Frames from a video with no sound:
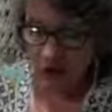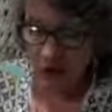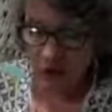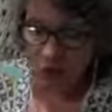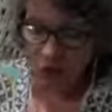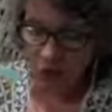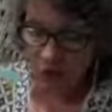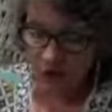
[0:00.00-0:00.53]

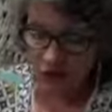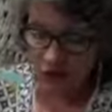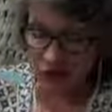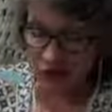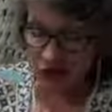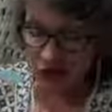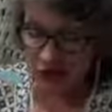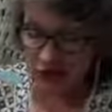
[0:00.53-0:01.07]
One
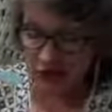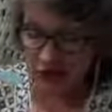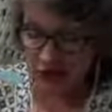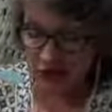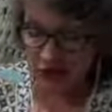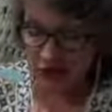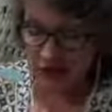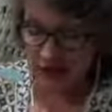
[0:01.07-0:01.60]
strategy
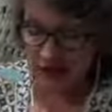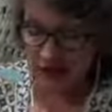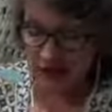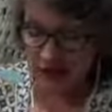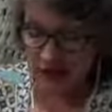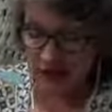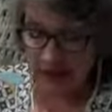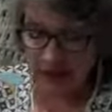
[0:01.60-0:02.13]
for
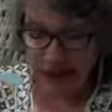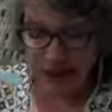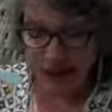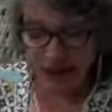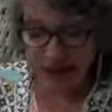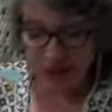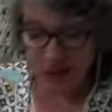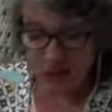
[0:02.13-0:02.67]
concealing
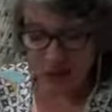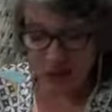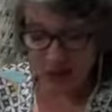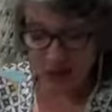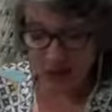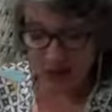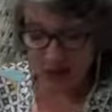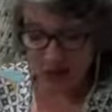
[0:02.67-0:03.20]
actual
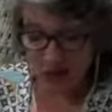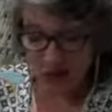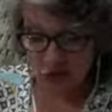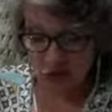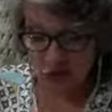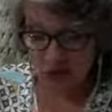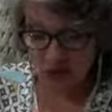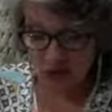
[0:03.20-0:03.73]
mind
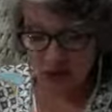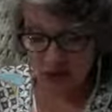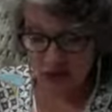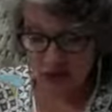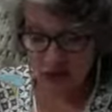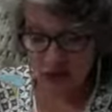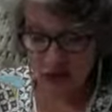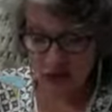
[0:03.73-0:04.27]
control is
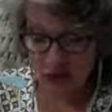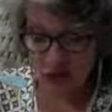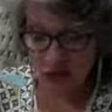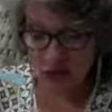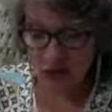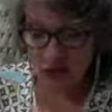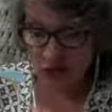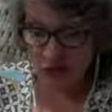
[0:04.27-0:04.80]
to
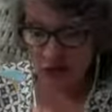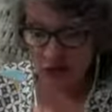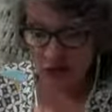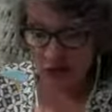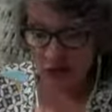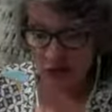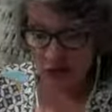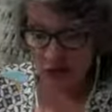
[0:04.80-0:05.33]

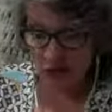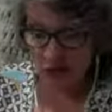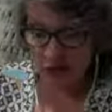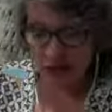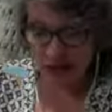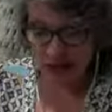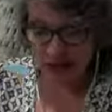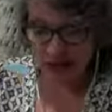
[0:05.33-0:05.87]

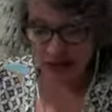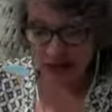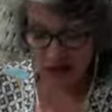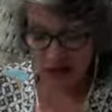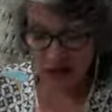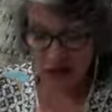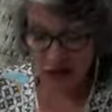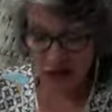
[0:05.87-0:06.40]
erect
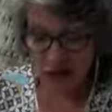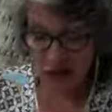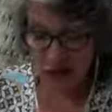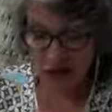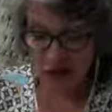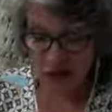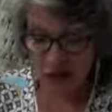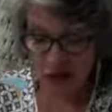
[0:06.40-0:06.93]

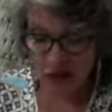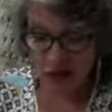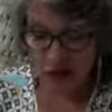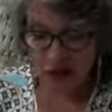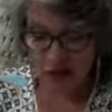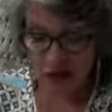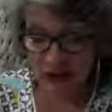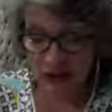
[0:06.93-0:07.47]

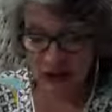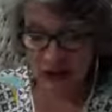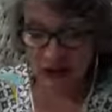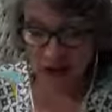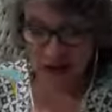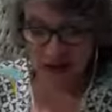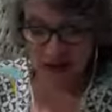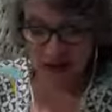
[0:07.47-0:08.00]
pseudo-scholarly
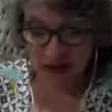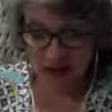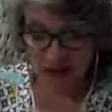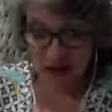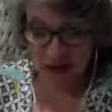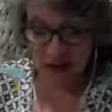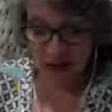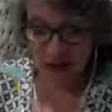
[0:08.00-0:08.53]
fronts
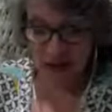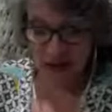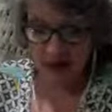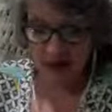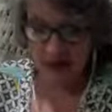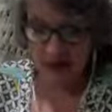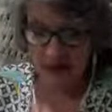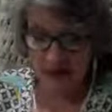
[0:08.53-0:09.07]

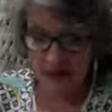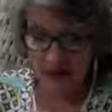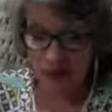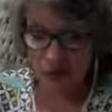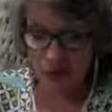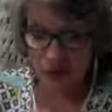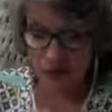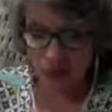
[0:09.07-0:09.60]
to
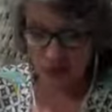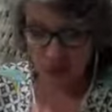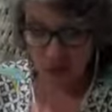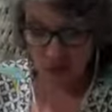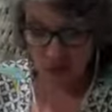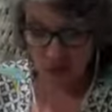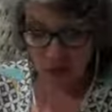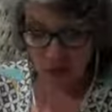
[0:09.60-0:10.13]

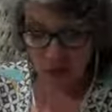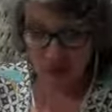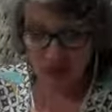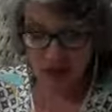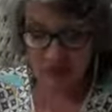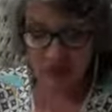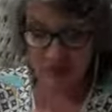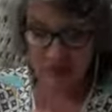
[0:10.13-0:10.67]
disprove
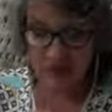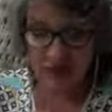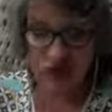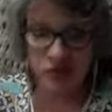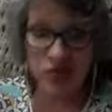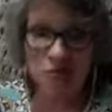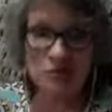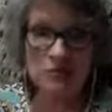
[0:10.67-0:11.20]
that
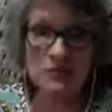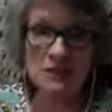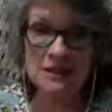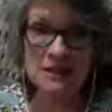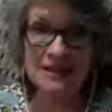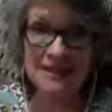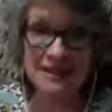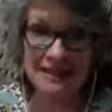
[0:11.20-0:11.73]
such
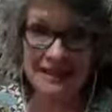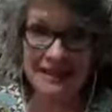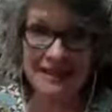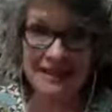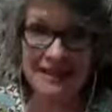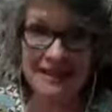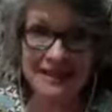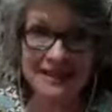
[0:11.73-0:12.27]

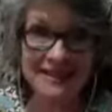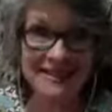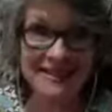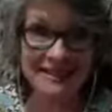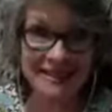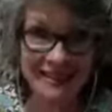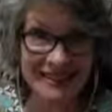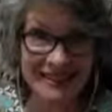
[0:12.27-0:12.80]
misdeeds
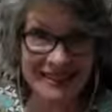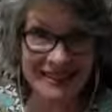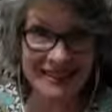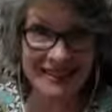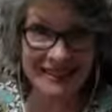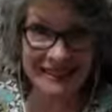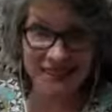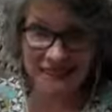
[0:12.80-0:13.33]
exist.